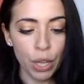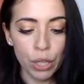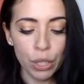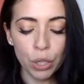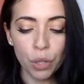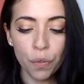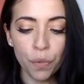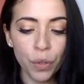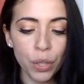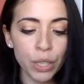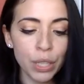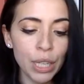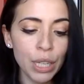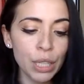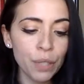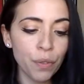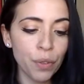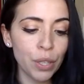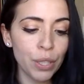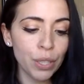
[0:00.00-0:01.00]
So first
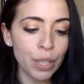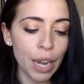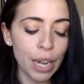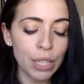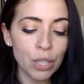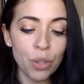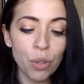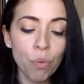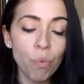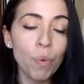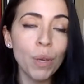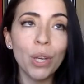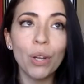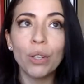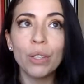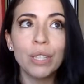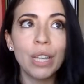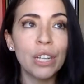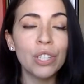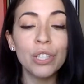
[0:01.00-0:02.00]
things first, guys, the
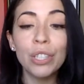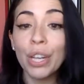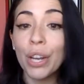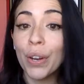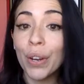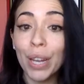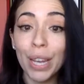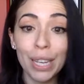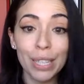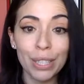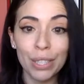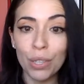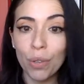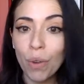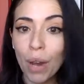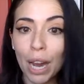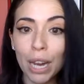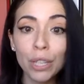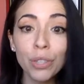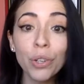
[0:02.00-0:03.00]
Wheel, Sagittarius, you
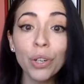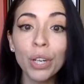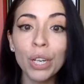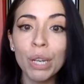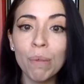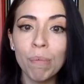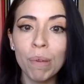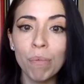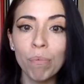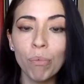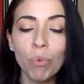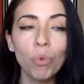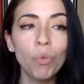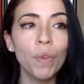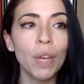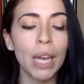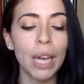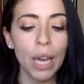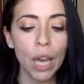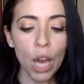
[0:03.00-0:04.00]
guys are going to be
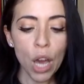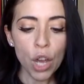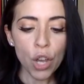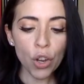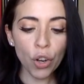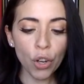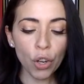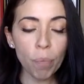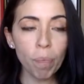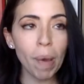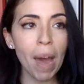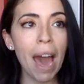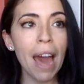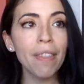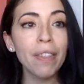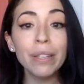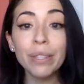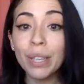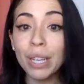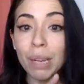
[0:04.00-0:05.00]
moving. Your, your
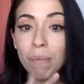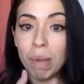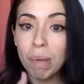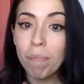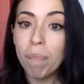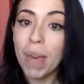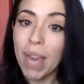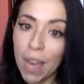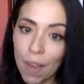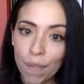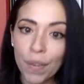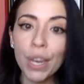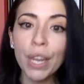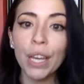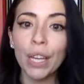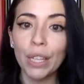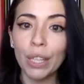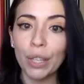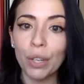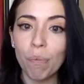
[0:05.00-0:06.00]
path is going to be
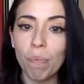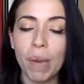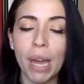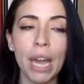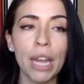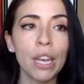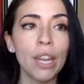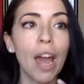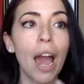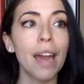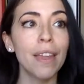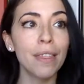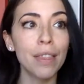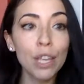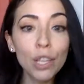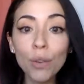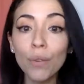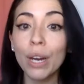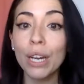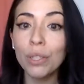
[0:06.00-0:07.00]
pivoting a little bit. And I
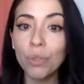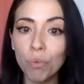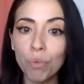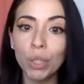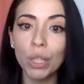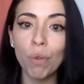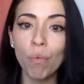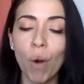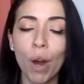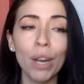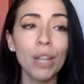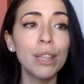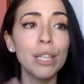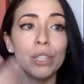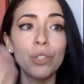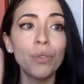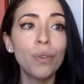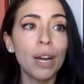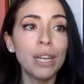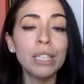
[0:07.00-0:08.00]
think you guys really wanted
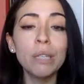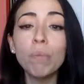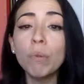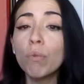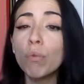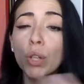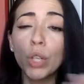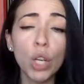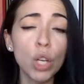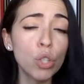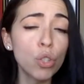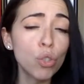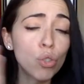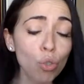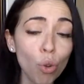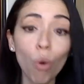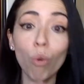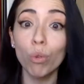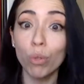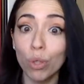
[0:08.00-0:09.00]
this. You guys have been working
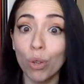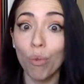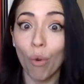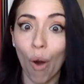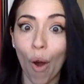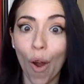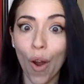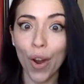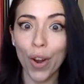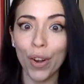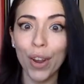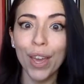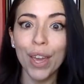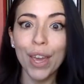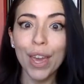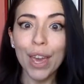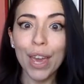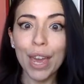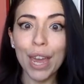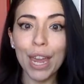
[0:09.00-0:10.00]
so, so hard
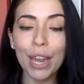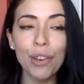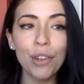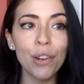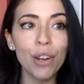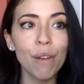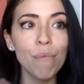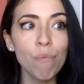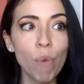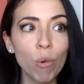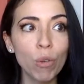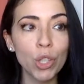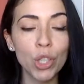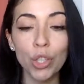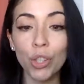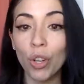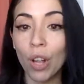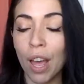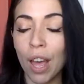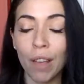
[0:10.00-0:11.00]
in your
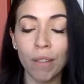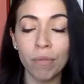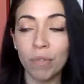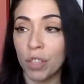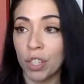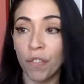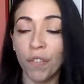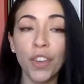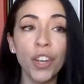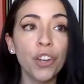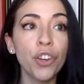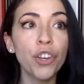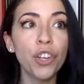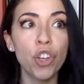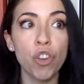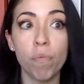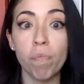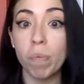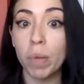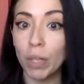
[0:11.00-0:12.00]
emotional sphere,
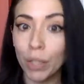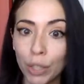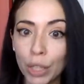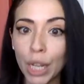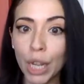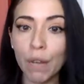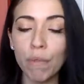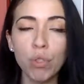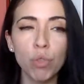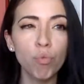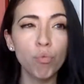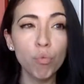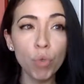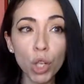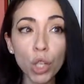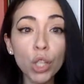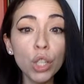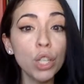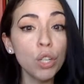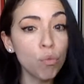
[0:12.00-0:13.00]
your beliefs,
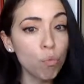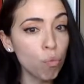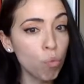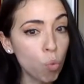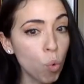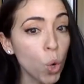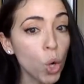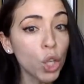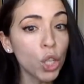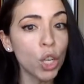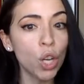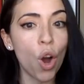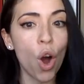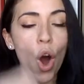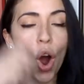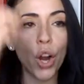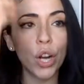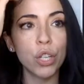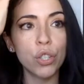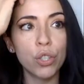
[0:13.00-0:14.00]
really working
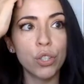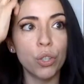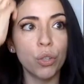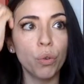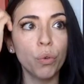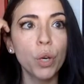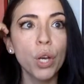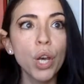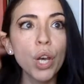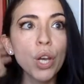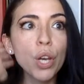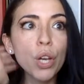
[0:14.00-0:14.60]
hard to